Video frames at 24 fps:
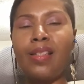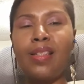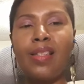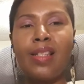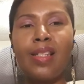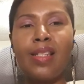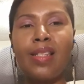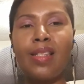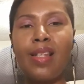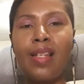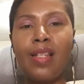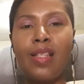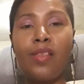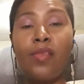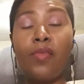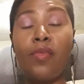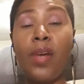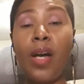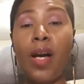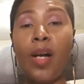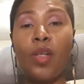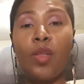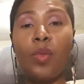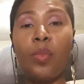just doesn't
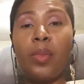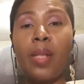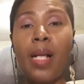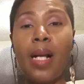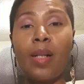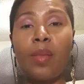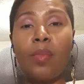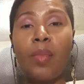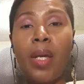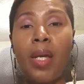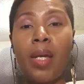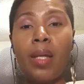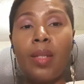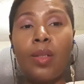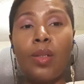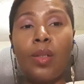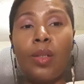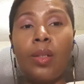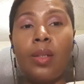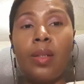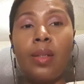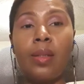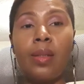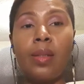value black
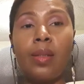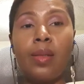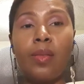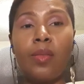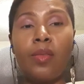manhood